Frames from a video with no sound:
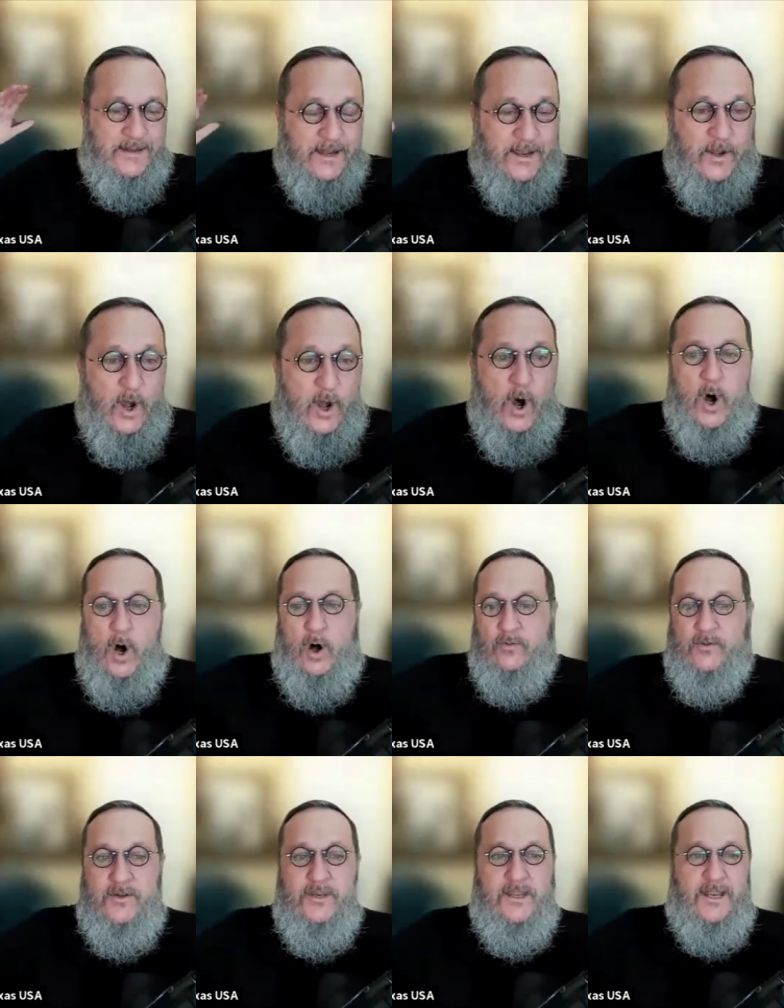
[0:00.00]
and all
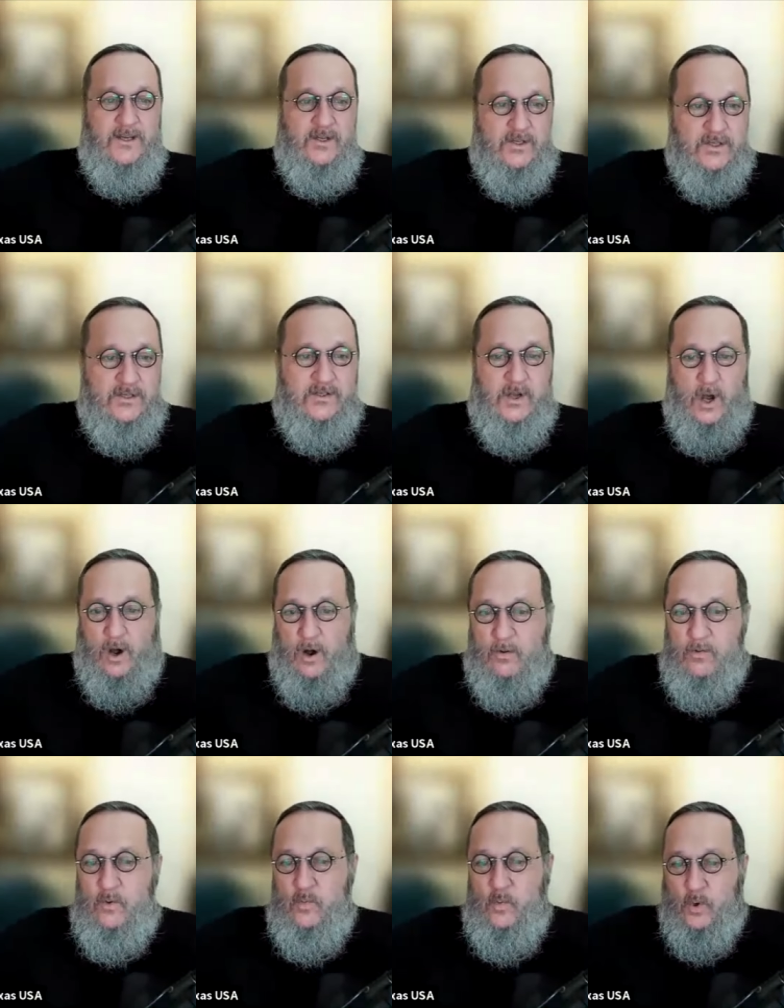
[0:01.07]
the nations, all
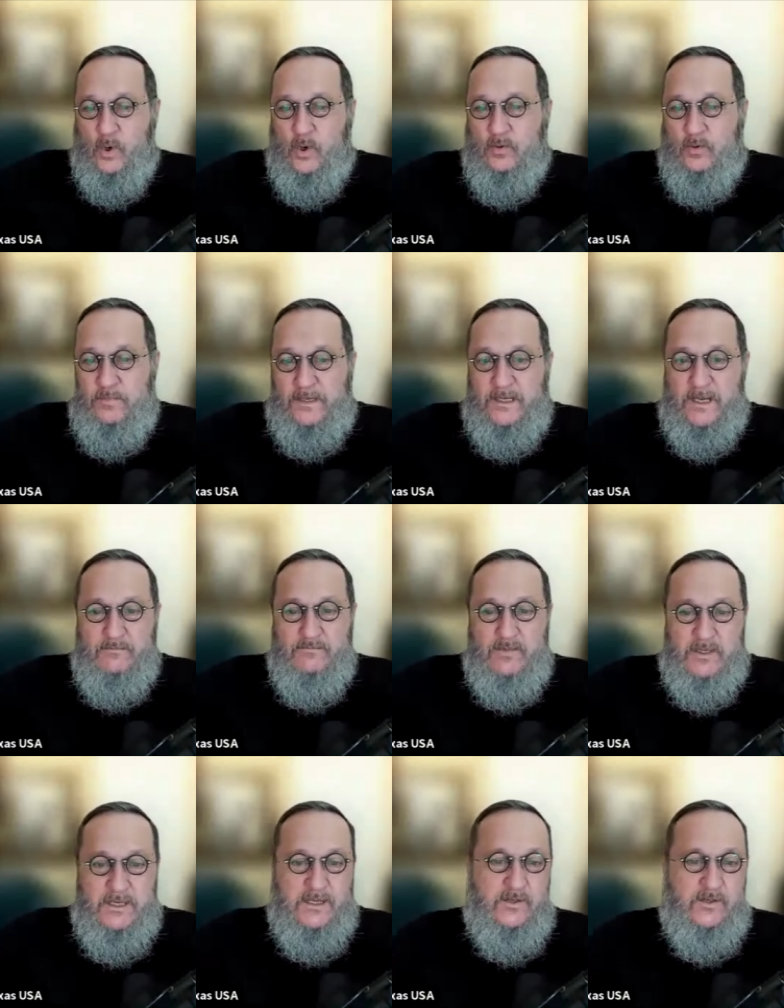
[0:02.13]
the world becomes
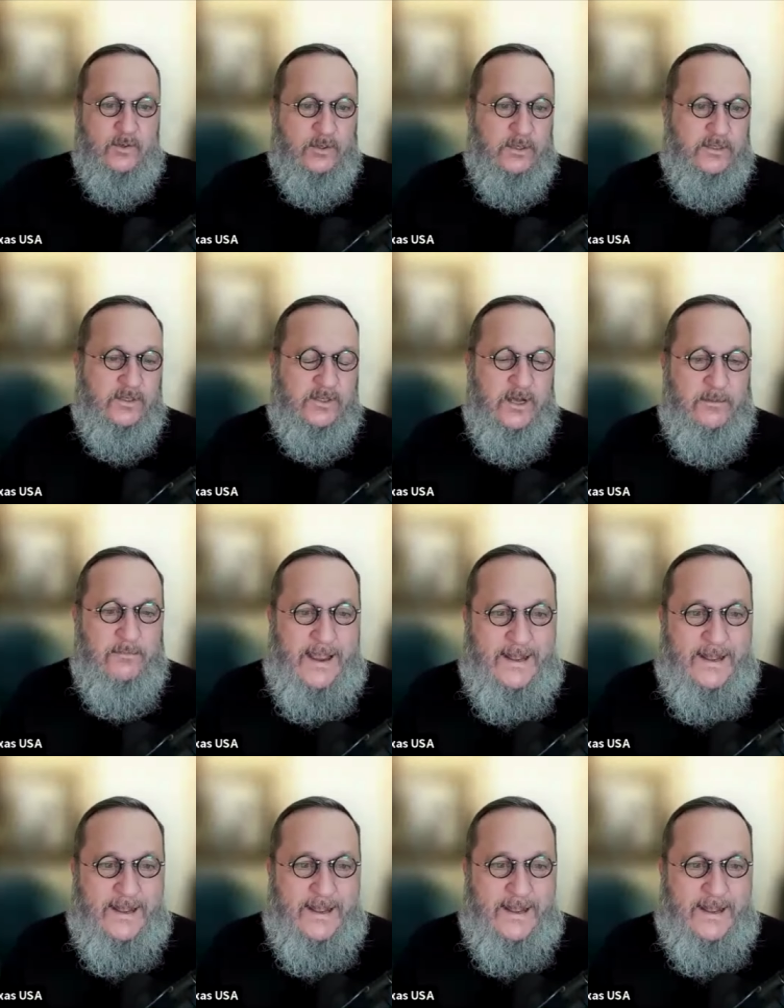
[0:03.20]
Israel at some